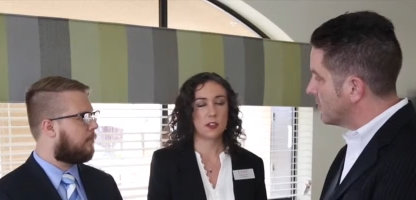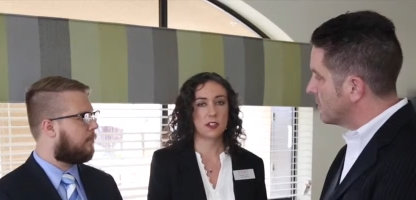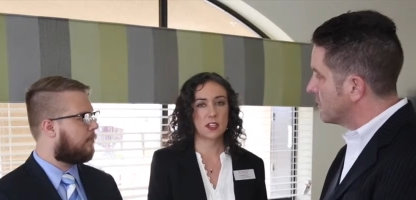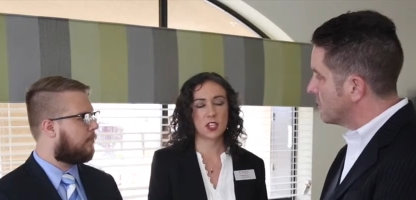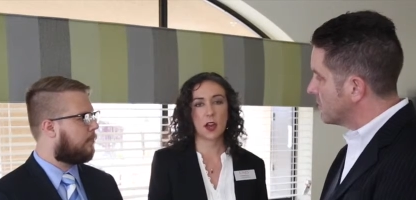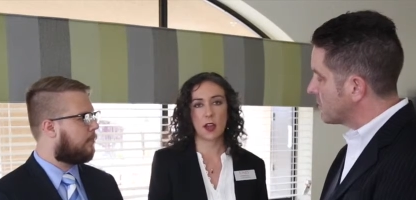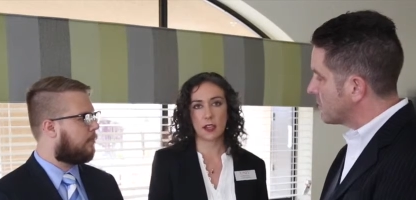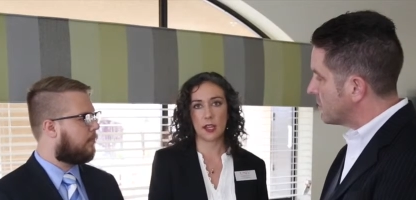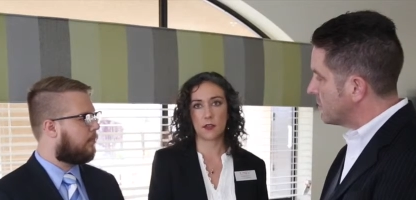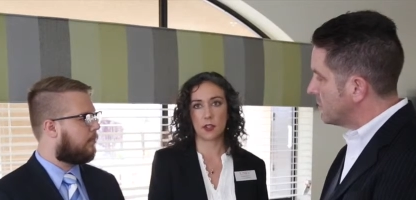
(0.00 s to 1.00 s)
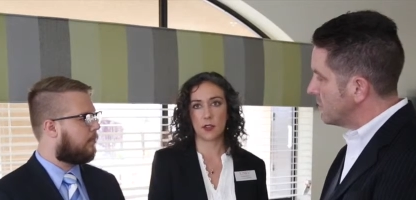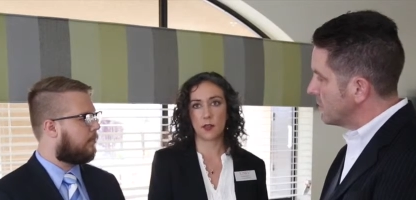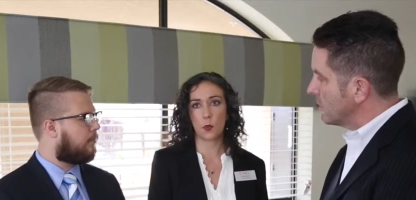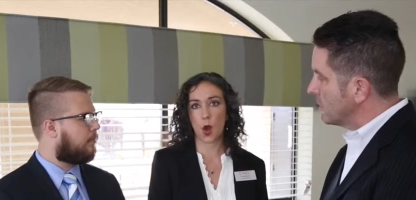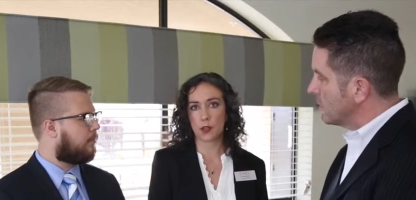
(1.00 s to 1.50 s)
Speaker 1: There's such a high level of
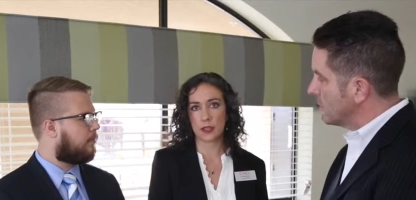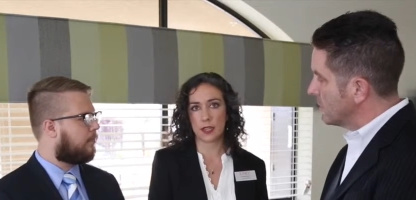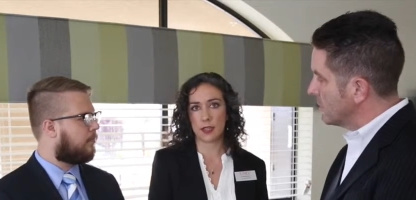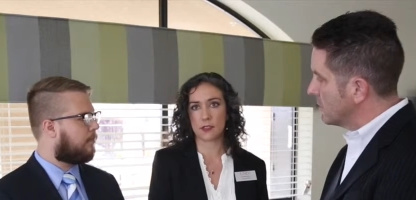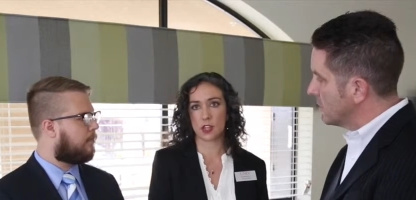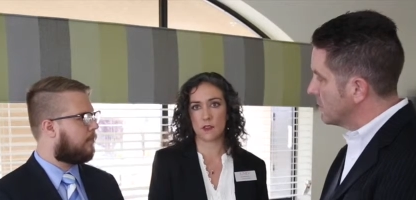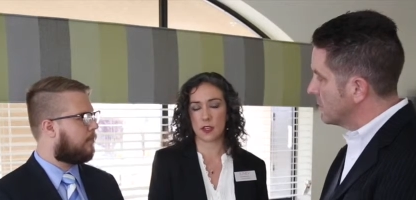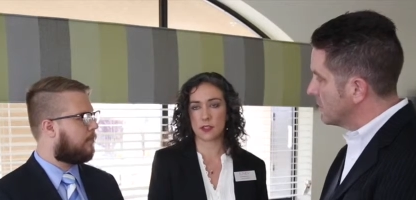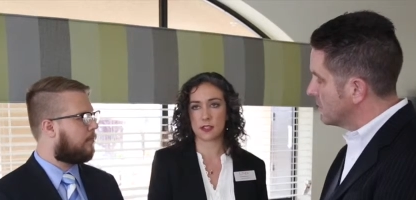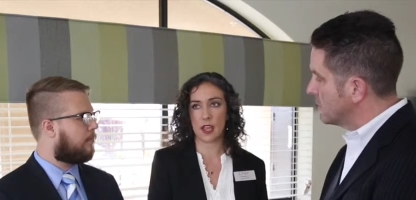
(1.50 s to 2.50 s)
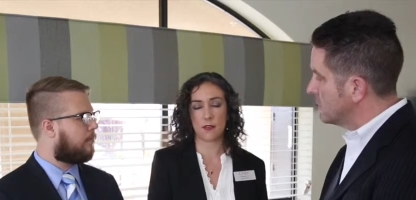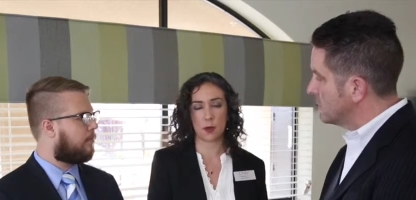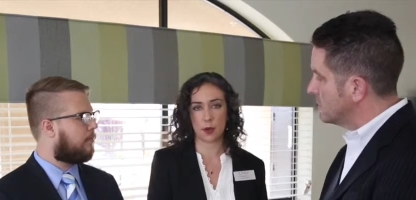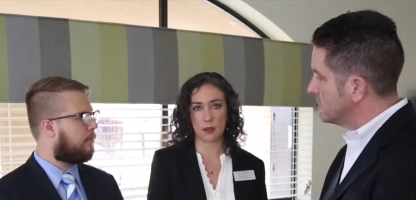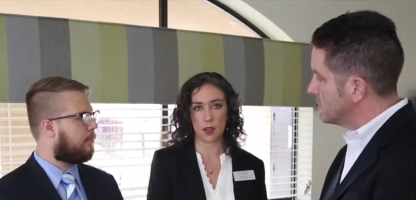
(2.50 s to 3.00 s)
quality service
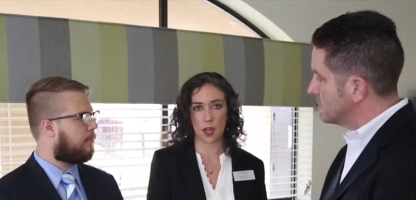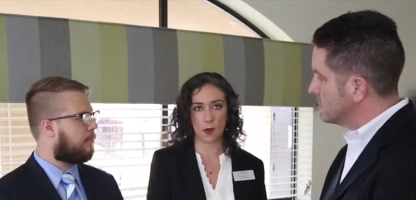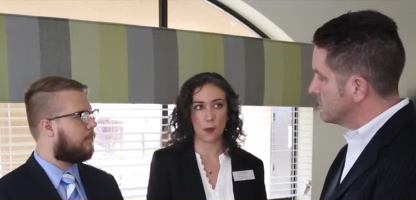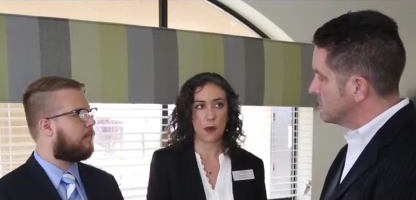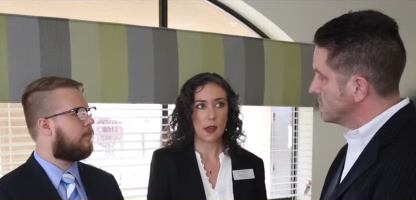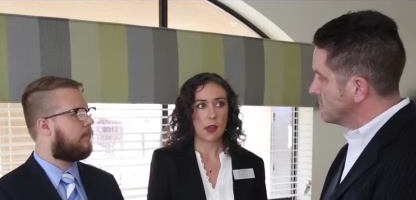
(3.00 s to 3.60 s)
everywhere you go.